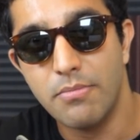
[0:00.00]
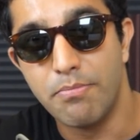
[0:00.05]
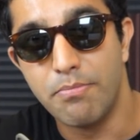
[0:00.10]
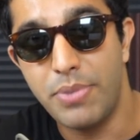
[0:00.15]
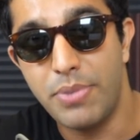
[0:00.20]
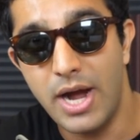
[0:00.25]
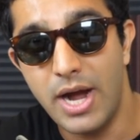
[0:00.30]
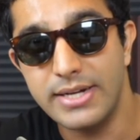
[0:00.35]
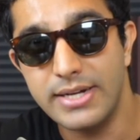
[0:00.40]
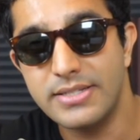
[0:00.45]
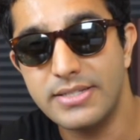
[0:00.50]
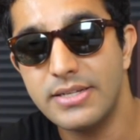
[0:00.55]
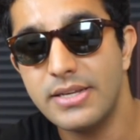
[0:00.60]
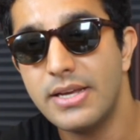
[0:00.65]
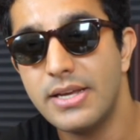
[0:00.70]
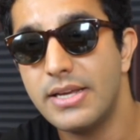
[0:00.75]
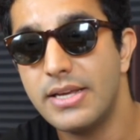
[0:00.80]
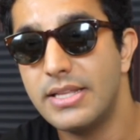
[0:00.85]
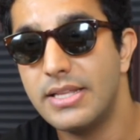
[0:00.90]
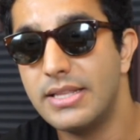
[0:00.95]
but
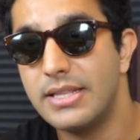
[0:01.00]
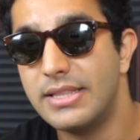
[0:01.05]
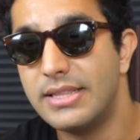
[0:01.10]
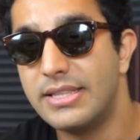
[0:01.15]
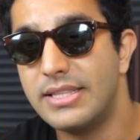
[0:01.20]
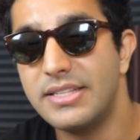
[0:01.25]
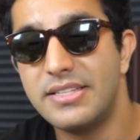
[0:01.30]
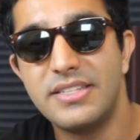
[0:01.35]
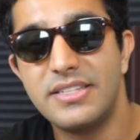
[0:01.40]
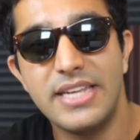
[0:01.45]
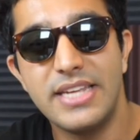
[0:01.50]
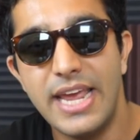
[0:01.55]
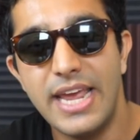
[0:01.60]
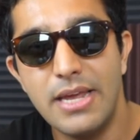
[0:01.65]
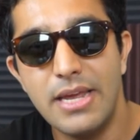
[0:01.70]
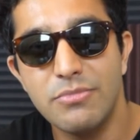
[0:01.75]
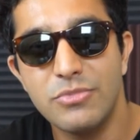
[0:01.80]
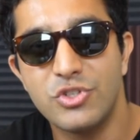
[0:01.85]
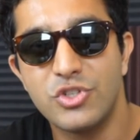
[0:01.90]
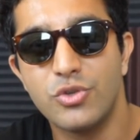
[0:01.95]
the
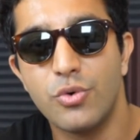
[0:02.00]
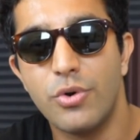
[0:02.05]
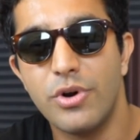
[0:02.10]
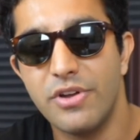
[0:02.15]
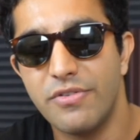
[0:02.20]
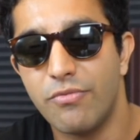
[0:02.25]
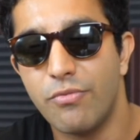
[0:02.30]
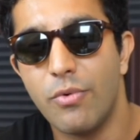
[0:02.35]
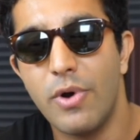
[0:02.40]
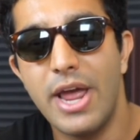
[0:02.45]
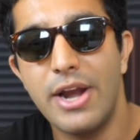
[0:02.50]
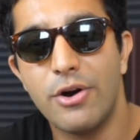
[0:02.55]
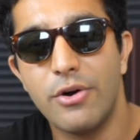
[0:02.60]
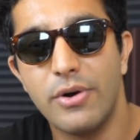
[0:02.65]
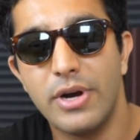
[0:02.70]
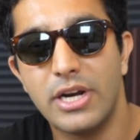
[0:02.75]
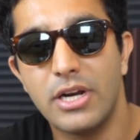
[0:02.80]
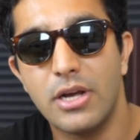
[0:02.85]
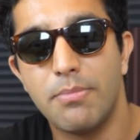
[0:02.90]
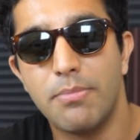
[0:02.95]
same sort of
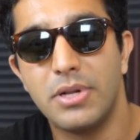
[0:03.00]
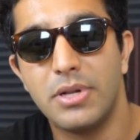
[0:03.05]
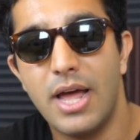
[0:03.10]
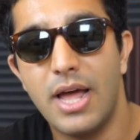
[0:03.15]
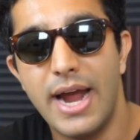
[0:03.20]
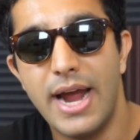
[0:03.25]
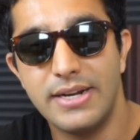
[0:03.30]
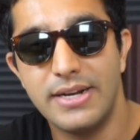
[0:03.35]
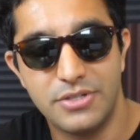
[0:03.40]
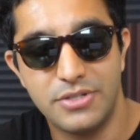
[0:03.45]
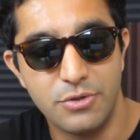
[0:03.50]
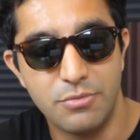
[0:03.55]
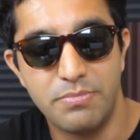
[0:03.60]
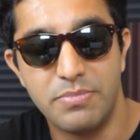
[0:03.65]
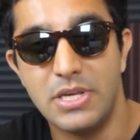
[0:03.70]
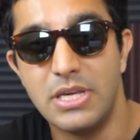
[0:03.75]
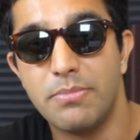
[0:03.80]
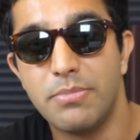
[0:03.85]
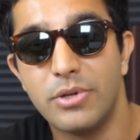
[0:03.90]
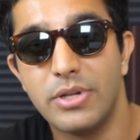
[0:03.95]
rhetoric applied to
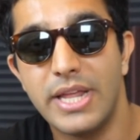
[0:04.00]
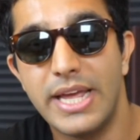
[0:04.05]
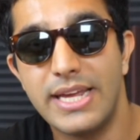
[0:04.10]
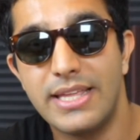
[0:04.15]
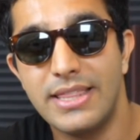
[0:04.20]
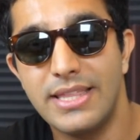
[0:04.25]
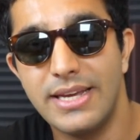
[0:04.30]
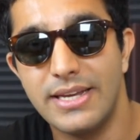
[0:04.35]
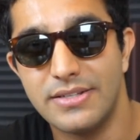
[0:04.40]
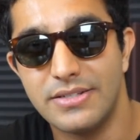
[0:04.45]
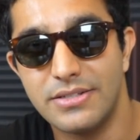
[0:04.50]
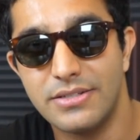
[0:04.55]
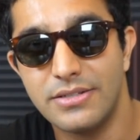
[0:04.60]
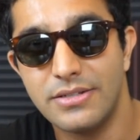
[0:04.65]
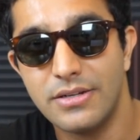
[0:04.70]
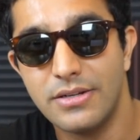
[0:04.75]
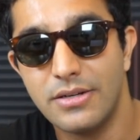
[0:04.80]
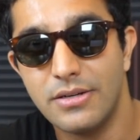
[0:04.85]
people like this.